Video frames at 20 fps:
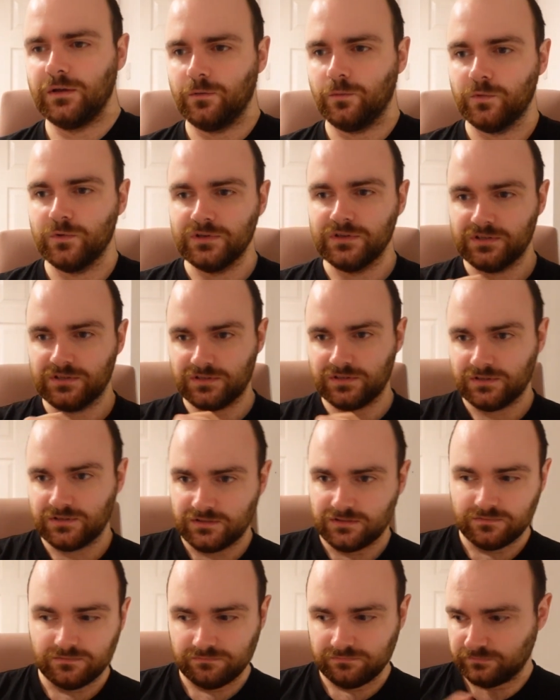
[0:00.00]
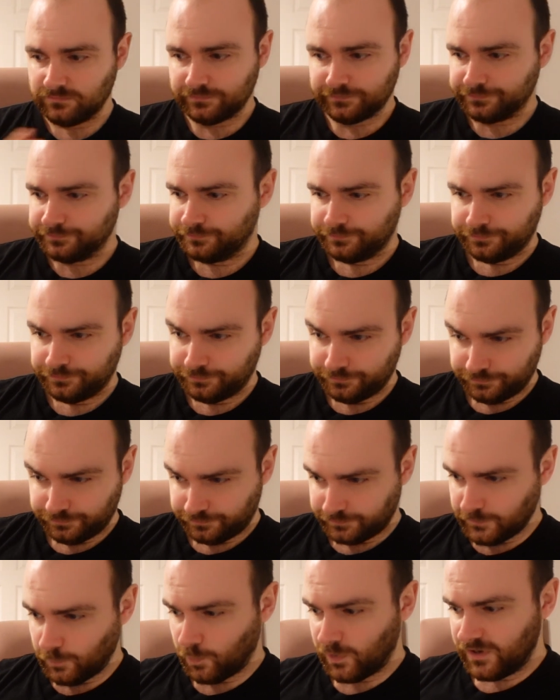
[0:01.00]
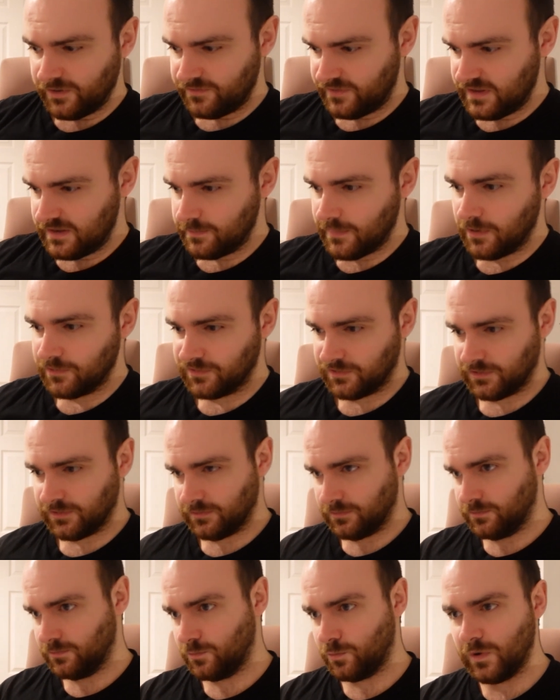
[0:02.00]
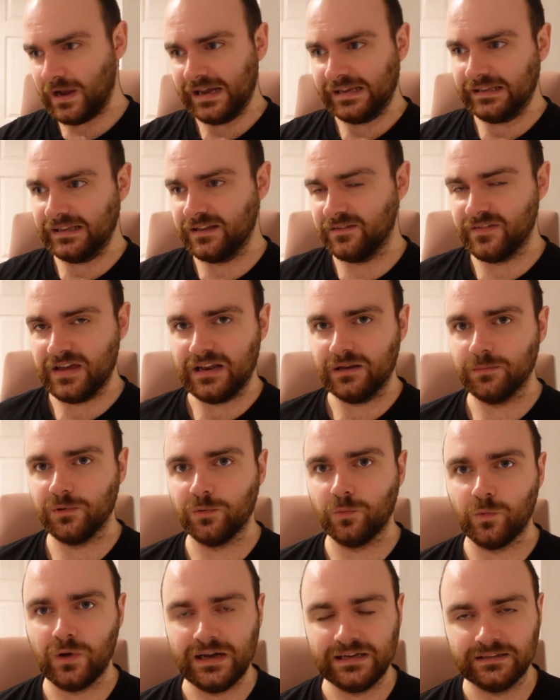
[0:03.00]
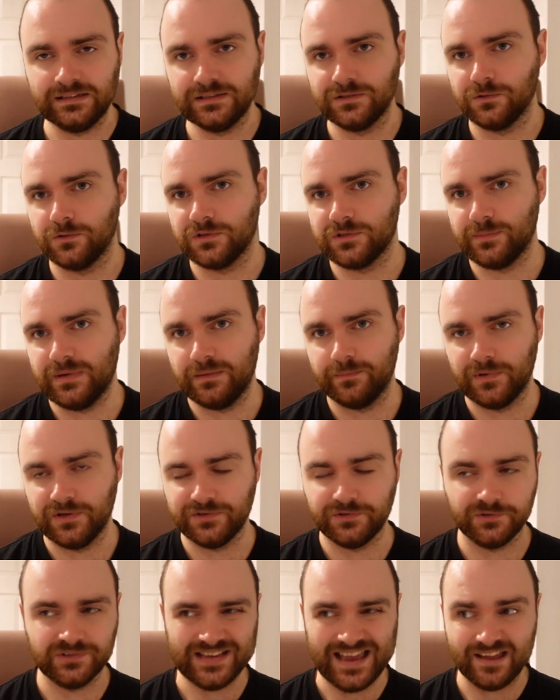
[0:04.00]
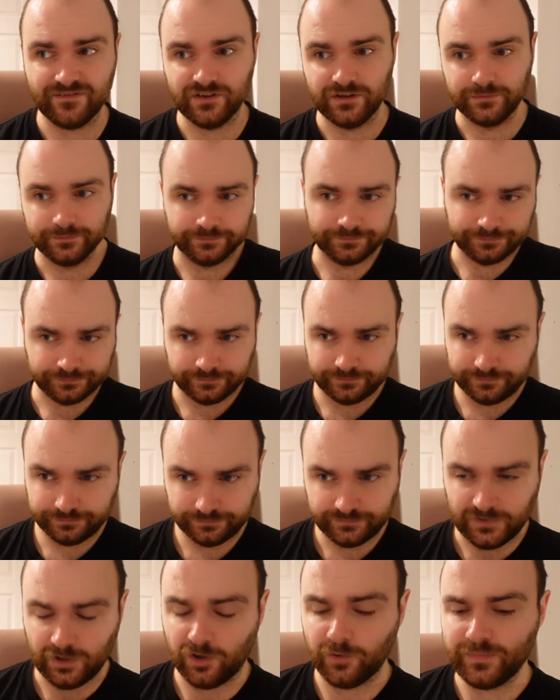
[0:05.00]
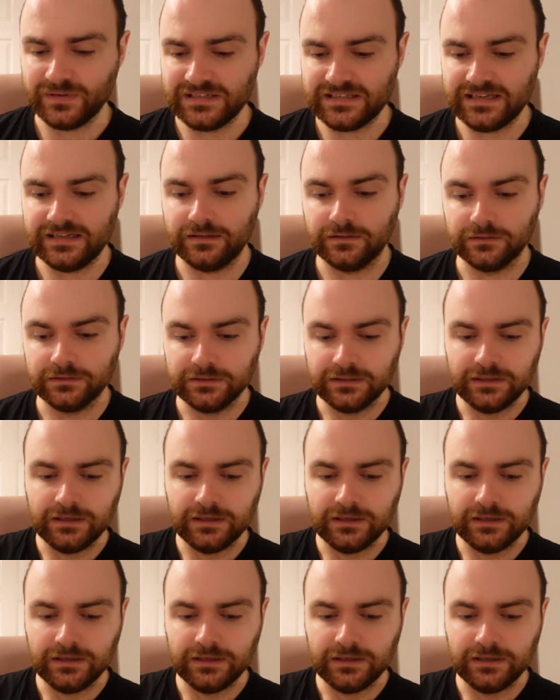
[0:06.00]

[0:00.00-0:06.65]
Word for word: was one of the most widely available, widely talked about bottles ever. Up until